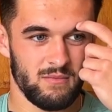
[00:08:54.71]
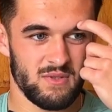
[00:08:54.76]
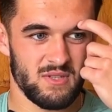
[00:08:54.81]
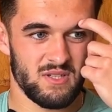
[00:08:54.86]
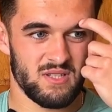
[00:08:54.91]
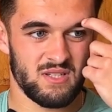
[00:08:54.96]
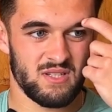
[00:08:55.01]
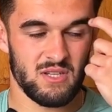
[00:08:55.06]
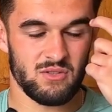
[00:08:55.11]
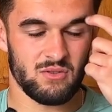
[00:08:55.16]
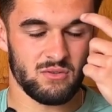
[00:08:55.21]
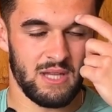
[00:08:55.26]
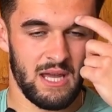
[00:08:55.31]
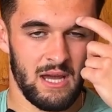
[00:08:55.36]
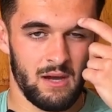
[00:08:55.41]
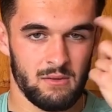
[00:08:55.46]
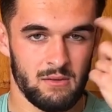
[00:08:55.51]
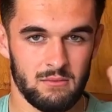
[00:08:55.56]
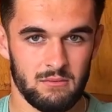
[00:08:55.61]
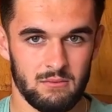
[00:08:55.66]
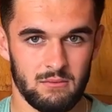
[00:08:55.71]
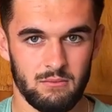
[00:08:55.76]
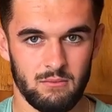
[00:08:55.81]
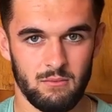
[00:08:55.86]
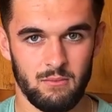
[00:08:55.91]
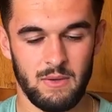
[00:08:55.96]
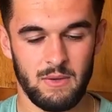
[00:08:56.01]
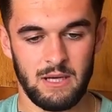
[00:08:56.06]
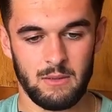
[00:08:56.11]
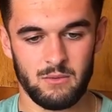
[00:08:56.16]
sizzled out
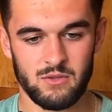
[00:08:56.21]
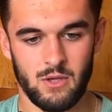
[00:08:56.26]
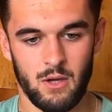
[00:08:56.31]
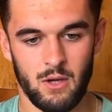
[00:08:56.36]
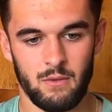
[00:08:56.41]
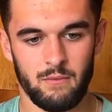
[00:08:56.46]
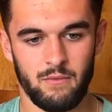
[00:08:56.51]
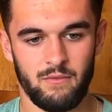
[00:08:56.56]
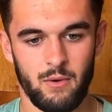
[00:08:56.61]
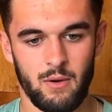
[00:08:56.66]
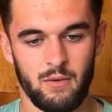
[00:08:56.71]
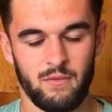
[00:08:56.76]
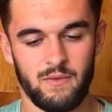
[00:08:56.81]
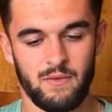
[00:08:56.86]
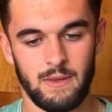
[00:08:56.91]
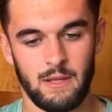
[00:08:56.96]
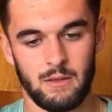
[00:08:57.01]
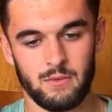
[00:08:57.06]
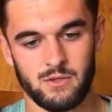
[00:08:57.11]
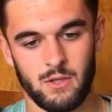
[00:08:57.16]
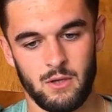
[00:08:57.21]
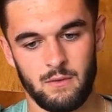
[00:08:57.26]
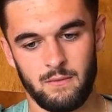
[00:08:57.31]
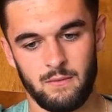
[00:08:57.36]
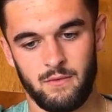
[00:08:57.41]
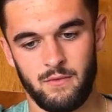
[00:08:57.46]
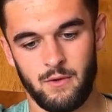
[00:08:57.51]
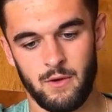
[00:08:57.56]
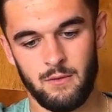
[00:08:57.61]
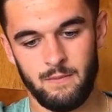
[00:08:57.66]
when I was going through everything that I was going
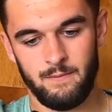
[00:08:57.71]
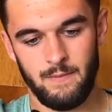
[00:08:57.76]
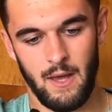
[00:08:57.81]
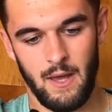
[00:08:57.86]
through.